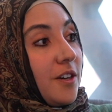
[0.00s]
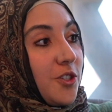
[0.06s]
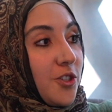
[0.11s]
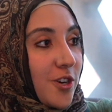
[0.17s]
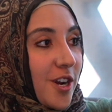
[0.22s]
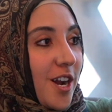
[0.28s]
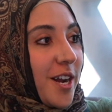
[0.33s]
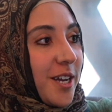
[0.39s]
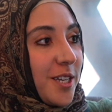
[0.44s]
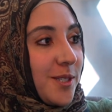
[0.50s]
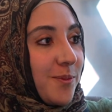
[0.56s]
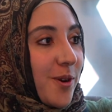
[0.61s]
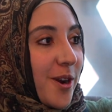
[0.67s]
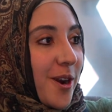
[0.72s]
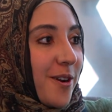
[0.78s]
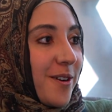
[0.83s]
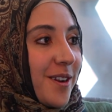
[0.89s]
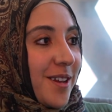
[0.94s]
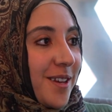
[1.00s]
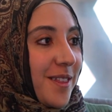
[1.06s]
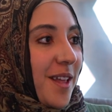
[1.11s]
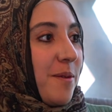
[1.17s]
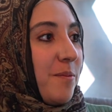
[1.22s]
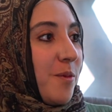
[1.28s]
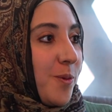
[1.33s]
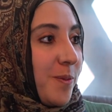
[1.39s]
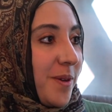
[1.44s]
is your highest priority in
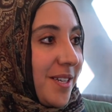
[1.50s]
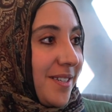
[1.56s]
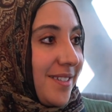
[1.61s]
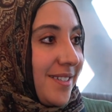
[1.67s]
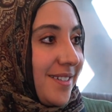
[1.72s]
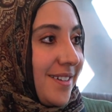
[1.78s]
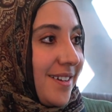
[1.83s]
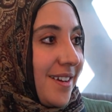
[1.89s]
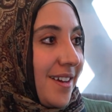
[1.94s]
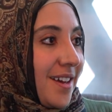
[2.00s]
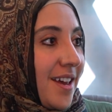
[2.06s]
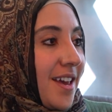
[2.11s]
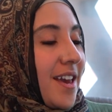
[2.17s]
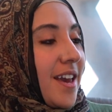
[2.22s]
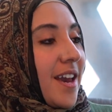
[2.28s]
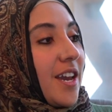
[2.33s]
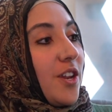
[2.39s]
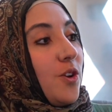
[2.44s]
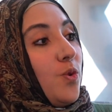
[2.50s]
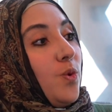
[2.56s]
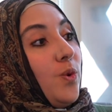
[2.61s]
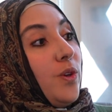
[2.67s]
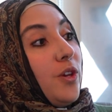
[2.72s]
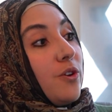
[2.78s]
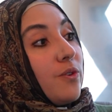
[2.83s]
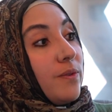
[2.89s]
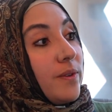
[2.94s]
that moment, and who
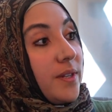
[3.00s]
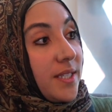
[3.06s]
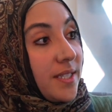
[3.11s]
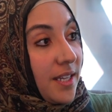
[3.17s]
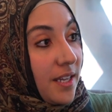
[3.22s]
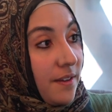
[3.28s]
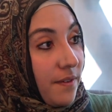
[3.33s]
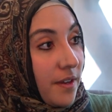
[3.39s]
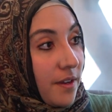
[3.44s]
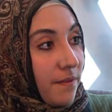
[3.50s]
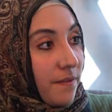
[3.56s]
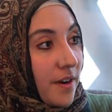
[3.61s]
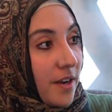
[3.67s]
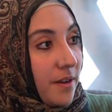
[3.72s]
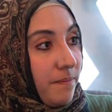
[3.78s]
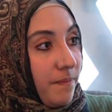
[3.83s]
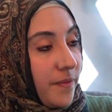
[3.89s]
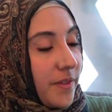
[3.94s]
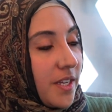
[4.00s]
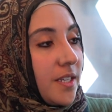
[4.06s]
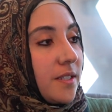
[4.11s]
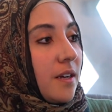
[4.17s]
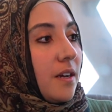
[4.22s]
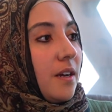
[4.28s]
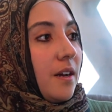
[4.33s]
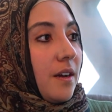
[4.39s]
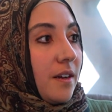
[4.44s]
you're receiving from
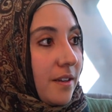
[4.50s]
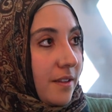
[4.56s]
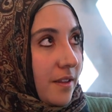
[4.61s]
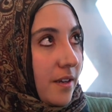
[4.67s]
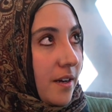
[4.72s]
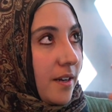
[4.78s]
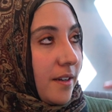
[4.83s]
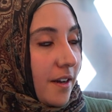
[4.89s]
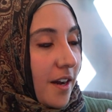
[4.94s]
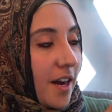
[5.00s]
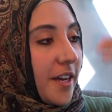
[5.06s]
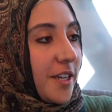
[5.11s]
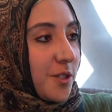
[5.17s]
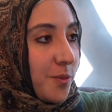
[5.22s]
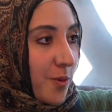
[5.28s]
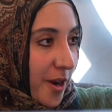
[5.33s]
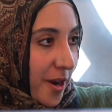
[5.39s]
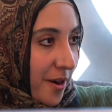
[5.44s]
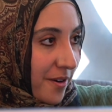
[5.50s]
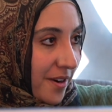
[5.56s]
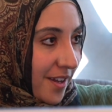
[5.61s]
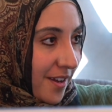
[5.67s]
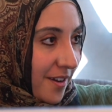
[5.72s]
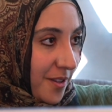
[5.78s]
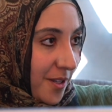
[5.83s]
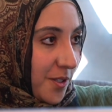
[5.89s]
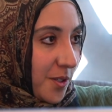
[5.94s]
is the highest
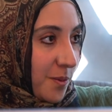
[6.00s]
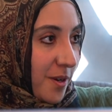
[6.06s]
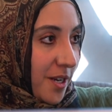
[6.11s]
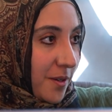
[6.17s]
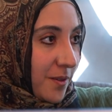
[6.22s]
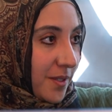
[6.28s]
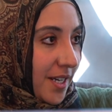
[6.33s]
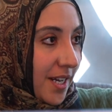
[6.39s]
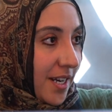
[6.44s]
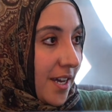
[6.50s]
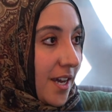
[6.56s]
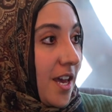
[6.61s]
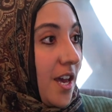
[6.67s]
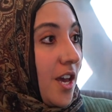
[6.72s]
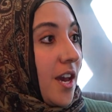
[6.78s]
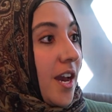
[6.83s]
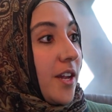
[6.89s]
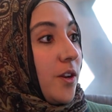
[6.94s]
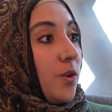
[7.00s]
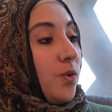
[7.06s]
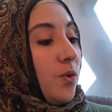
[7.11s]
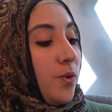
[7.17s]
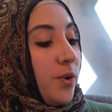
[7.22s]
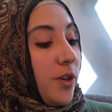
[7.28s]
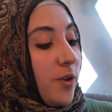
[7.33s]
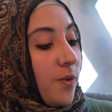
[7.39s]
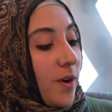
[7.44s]
priority, Allah subhanahu wa ta'ala, and
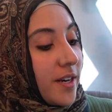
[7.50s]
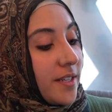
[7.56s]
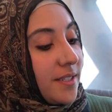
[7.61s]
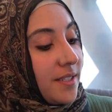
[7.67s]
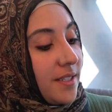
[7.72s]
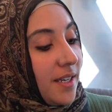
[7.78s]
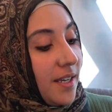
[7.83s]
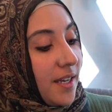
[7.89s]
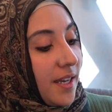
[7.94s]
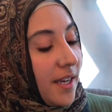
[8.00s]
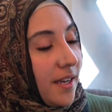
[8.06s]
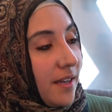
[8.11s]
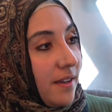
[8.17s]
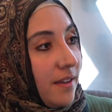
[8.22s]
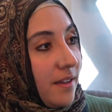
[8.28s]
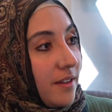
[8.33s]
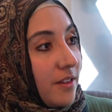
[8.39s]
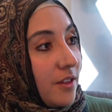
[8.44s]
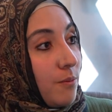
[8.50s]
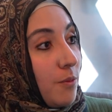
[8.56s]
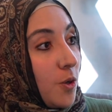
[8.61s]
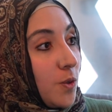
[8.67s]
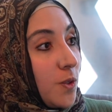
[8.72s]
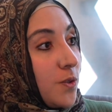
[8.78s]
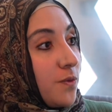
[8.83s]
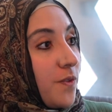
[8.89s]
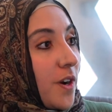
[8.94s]
who you are seeking the
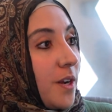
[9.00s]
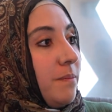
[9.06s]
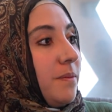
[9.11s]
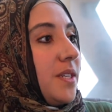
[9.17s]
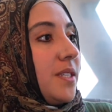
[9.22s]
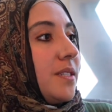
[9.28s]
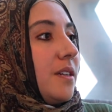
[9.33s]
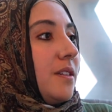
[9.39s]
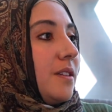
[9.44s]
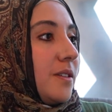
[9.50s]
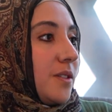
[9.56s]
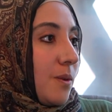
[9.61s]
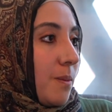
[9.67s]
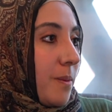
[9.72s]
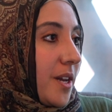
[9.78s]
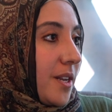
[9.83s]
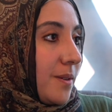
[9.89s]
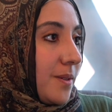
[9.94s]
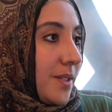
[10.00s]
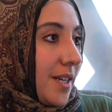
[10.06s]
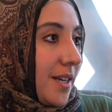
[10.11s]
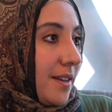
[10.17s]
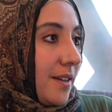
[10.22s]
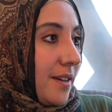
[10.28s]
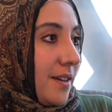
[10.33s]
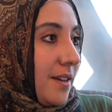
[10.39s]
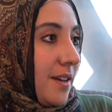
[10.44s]
most from is Allah subhanahu wa
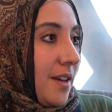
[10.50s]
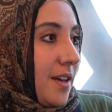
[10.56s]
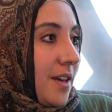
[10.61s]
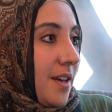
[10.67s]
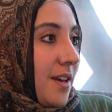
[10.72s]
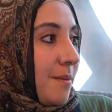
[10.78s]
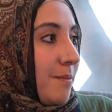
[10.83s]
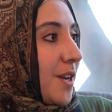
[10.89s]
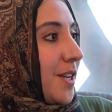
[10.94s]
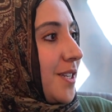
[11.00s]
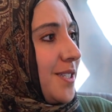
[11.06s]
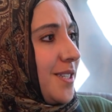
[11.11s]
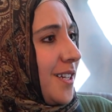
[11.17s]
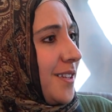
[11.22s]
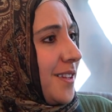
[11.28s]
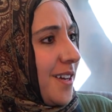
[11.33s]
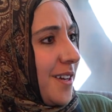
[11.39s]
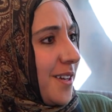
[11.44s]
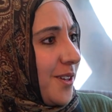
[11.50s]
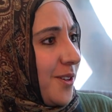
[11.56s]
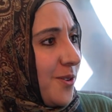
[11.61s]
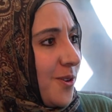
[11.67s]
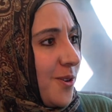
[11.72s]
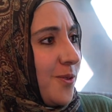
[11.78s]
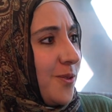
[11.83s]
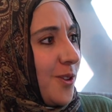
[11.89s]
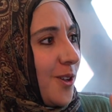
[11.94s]
ta'ala. But it's not that you
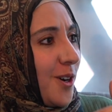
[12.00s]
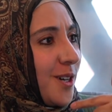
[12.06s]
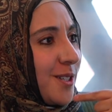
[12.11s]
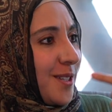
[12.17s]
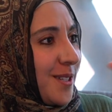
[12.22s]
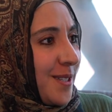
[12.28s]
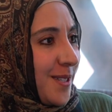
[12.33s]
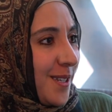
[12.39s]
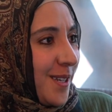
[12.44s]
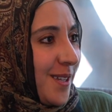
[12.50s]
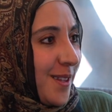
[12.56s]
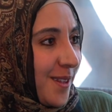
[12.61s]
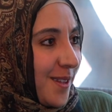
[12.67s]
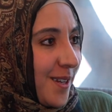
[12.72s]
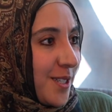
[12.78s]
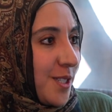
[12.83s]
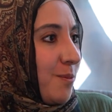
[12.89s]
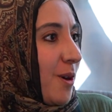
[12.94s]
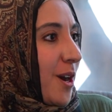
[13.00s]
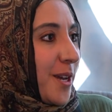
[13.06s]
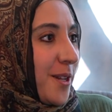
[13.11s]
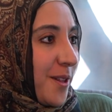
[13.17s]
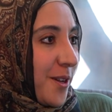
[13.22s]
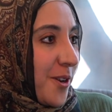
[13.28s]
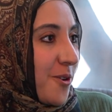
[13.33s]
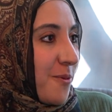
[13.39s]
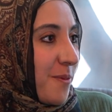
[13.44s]
don't long to see a
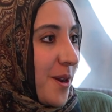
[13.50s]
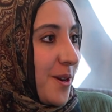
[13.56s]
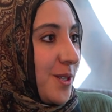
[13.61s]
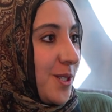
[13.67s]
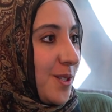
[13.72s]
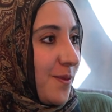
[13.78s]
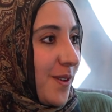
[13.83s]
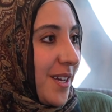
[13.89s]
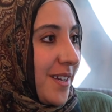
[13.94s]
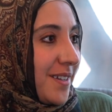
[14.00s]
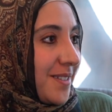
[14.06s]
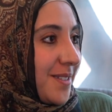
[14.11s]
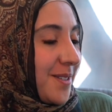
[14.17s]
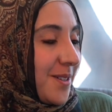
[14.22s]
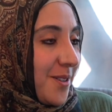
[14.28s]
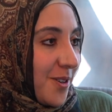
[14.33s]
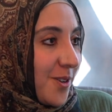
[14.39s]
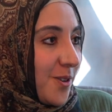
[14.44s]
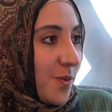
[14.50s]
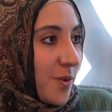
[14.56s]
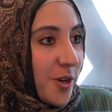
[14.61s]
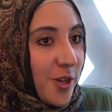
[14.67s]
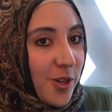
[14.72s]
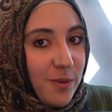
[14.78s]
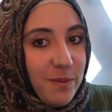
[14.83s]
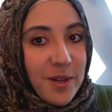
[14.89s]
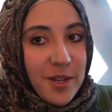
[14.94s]
smile on your parents' face, you know, we're
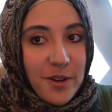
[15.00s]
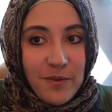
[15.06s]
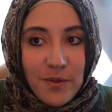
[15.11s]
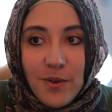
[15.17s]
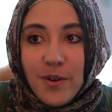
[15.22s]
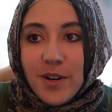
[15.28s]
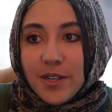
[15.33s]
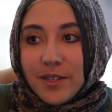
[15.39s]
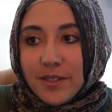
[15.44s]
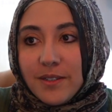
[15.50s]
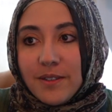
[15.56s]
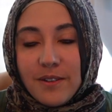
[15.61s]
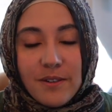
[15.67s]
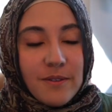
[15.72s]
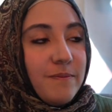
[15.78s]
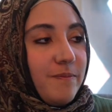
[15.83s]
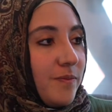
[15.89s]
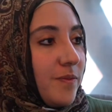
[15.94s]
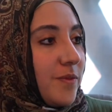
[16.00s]
human, of course, you know.